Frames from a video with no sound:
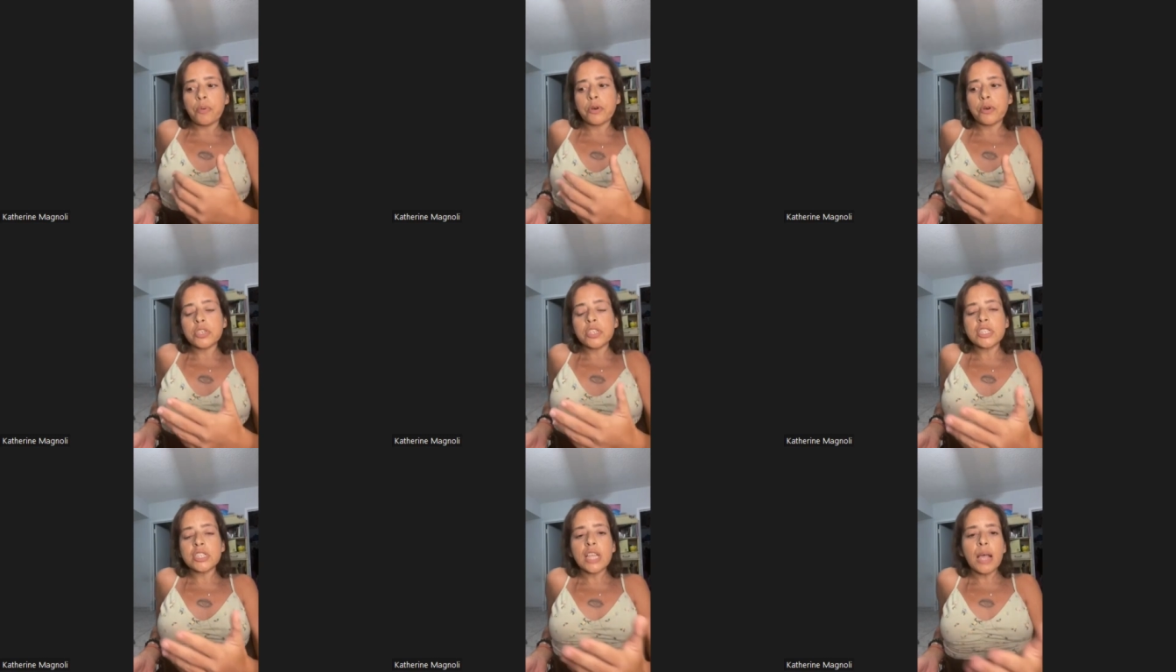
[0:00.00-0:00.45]

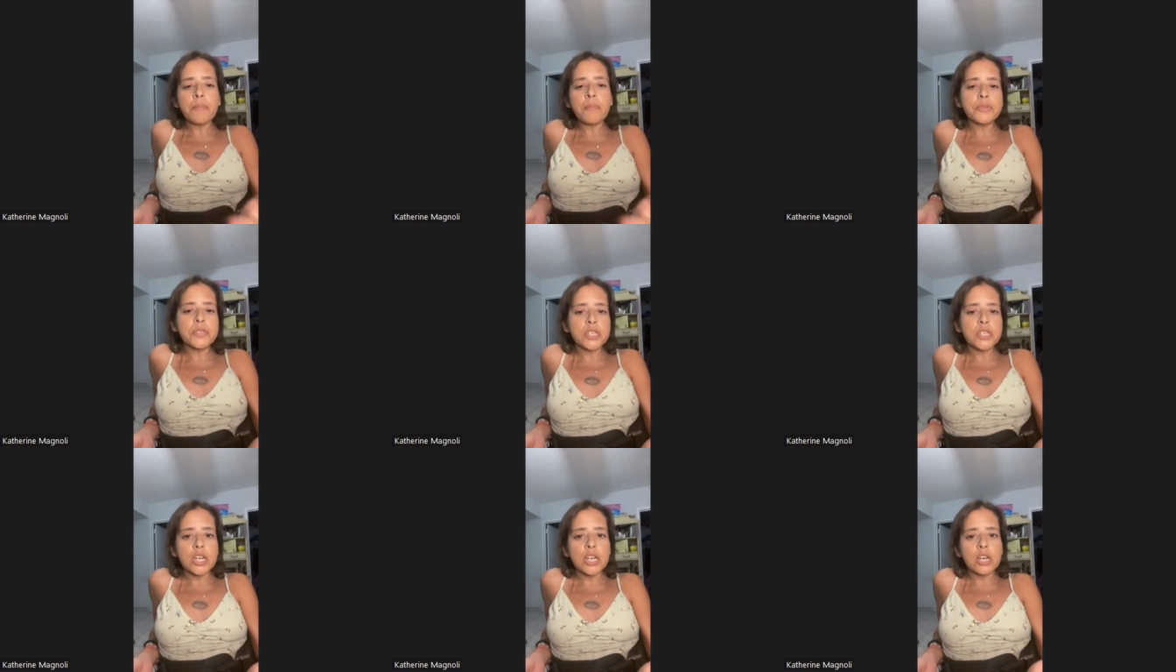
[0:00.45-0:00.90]

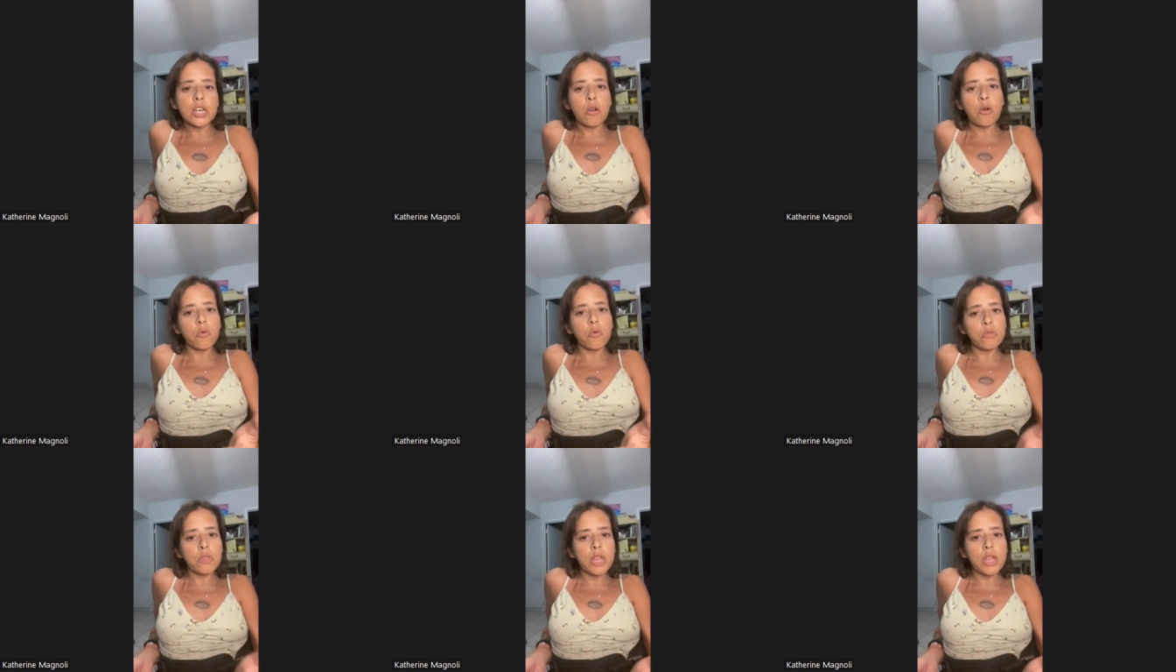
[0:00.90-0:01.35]
perception
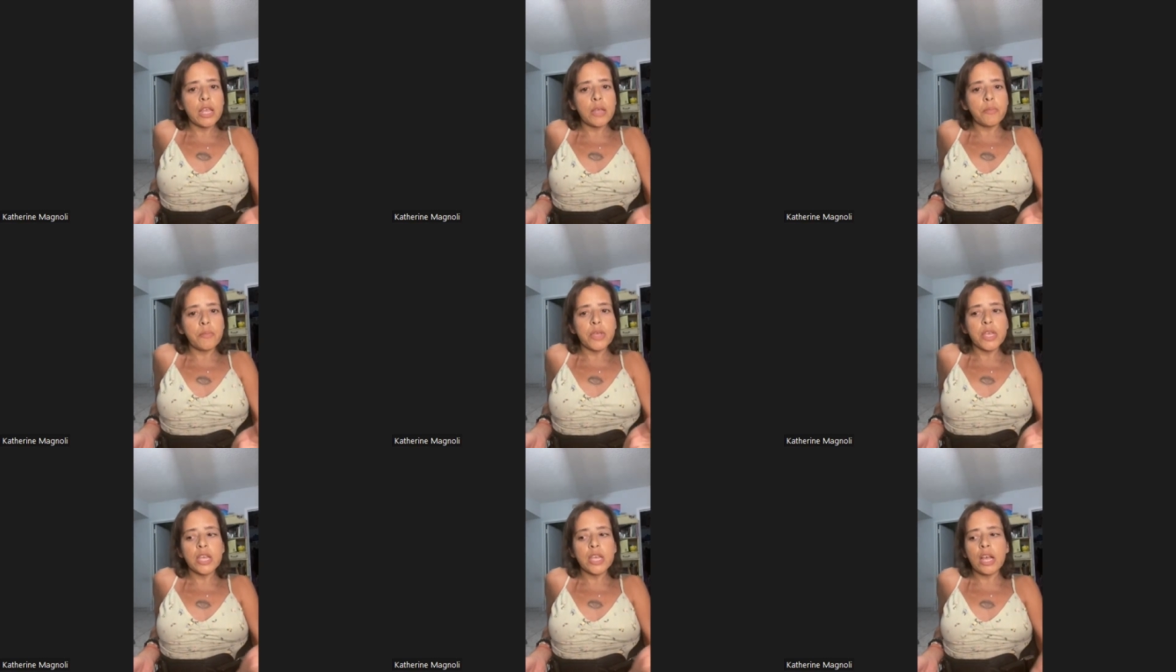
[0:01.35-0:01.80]

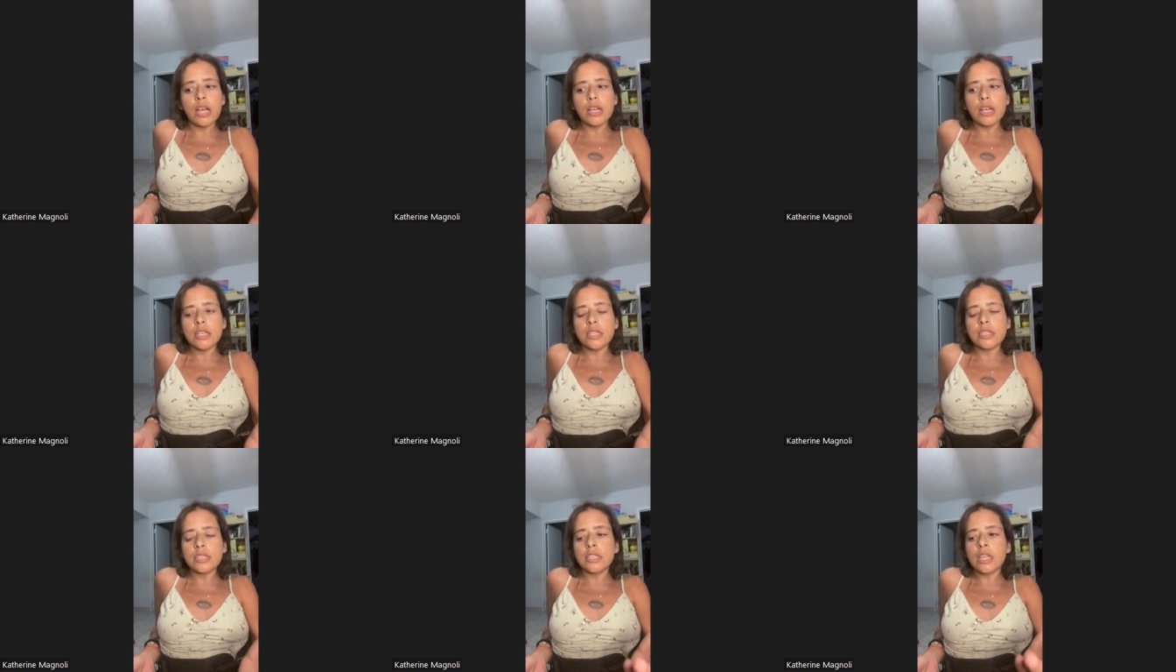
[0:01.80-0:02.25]
only
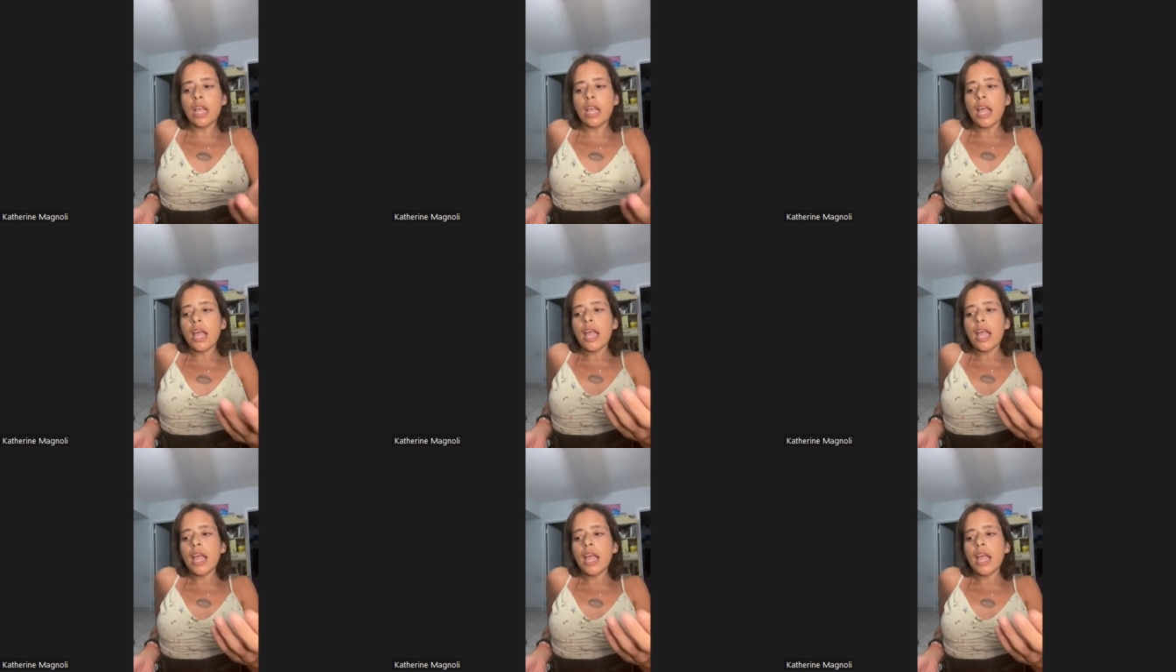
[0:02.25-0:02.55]
because